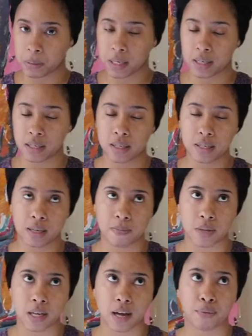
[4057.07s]
because this is
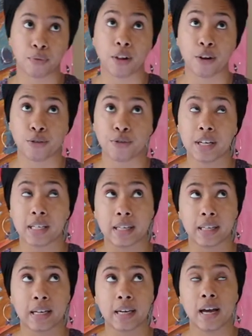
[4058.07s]
something I've learned
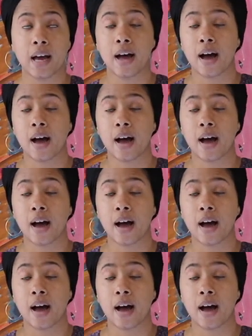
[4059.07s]
recently,